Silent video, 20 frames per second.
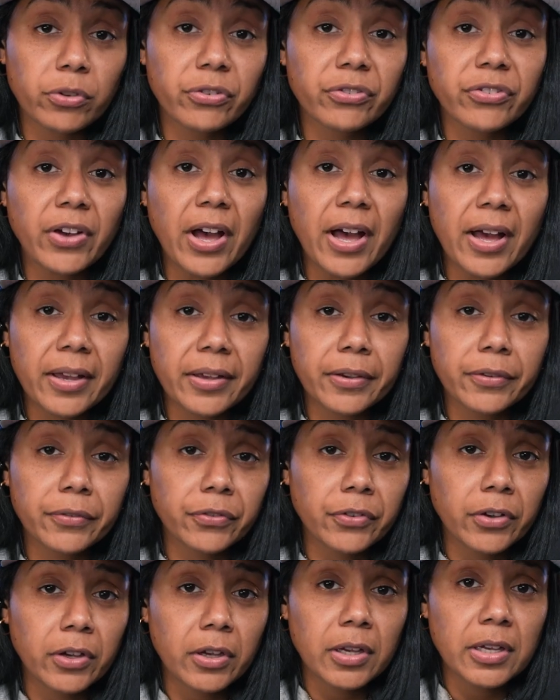with
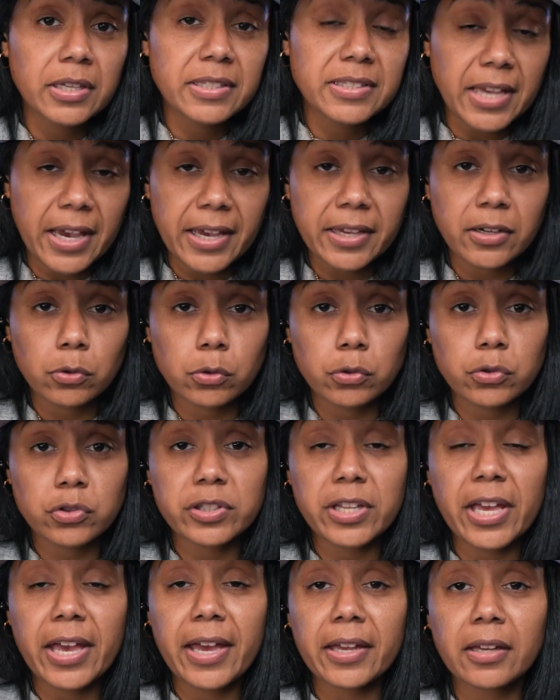five titles
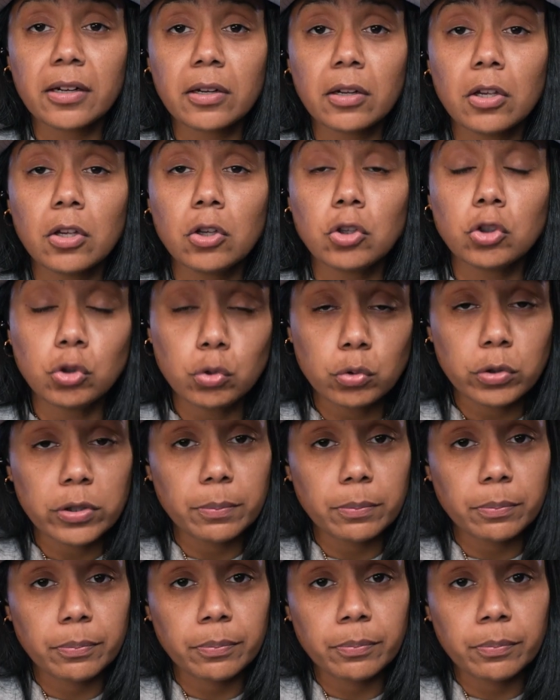that you
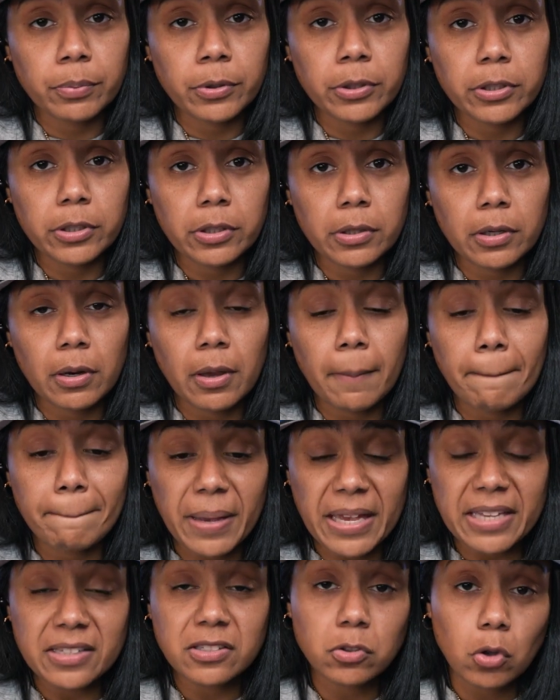can put
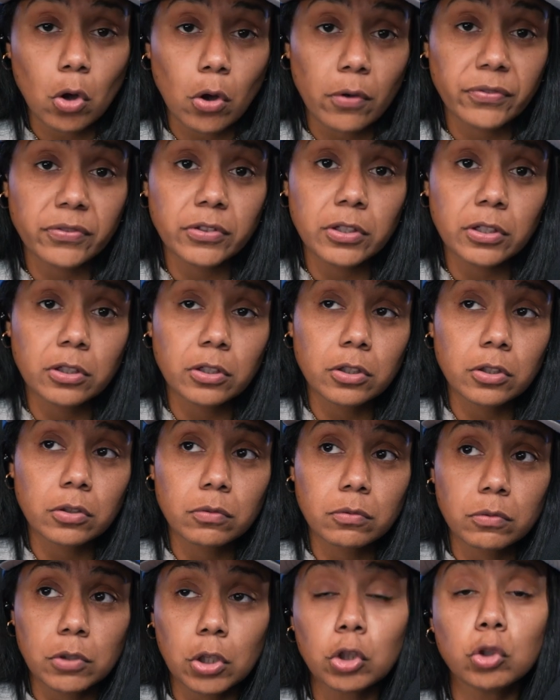based off the
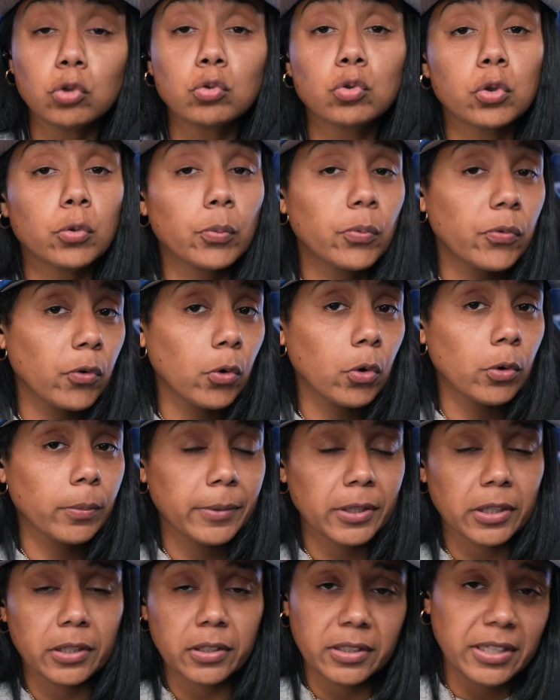the YouTube
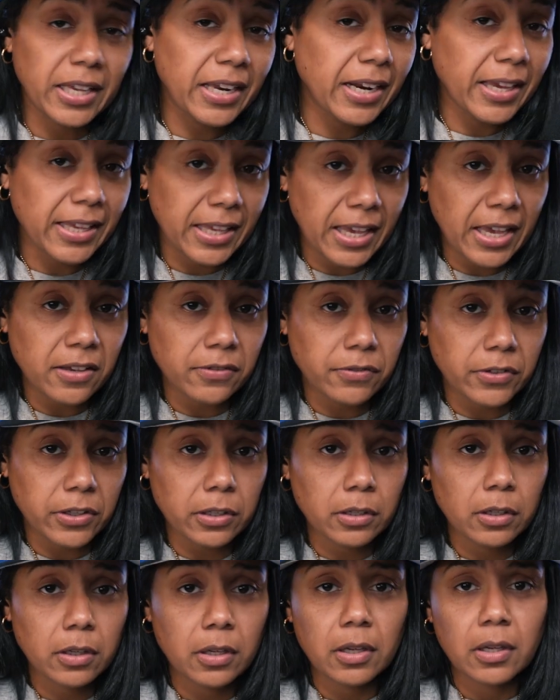formula that I gave
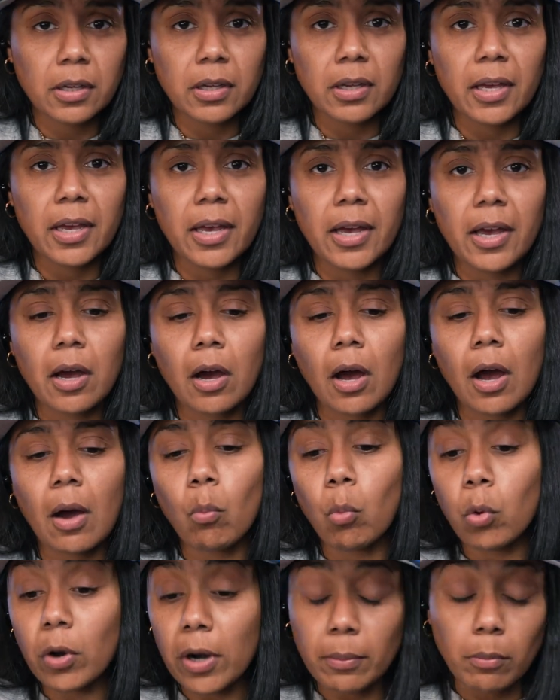it
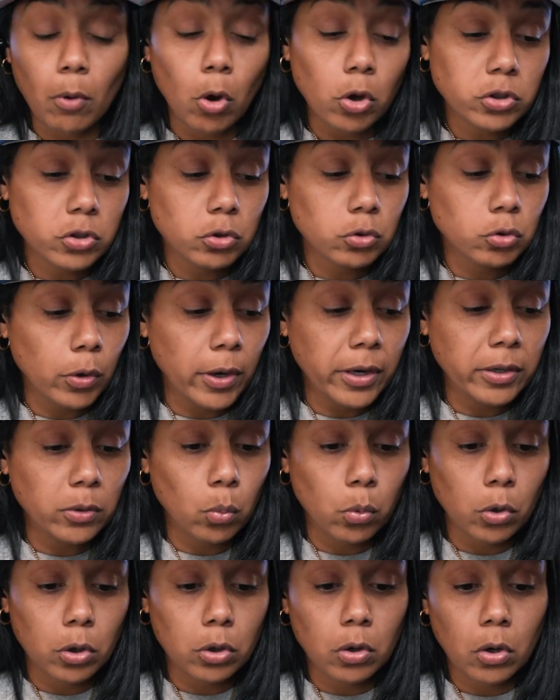what I'm also trying
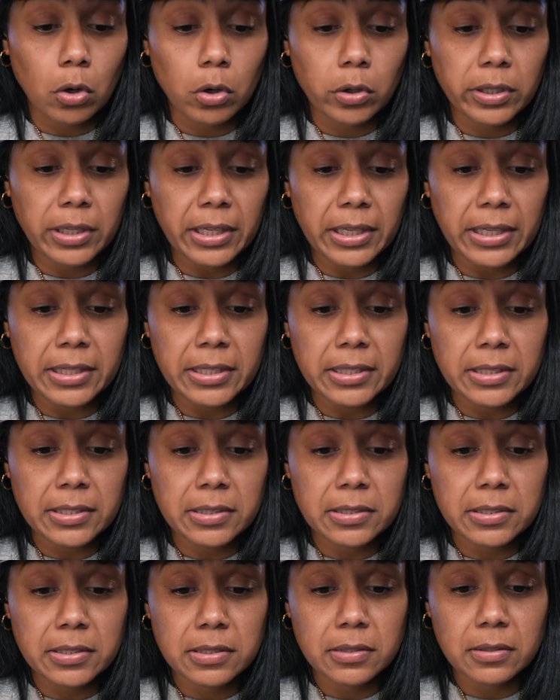to work on
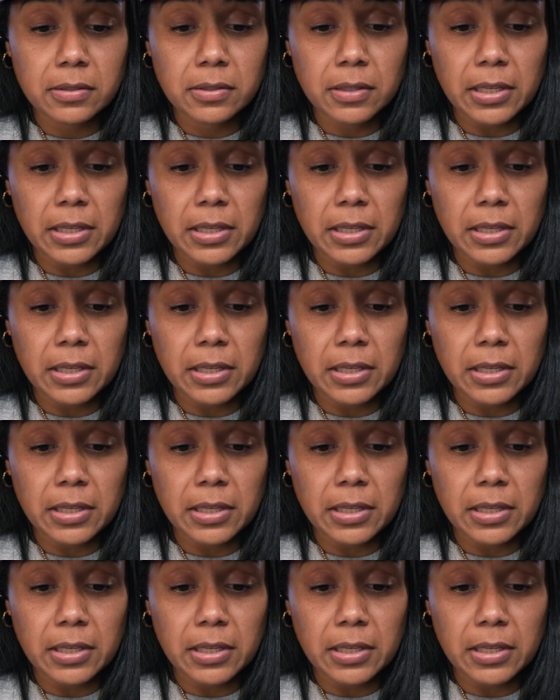is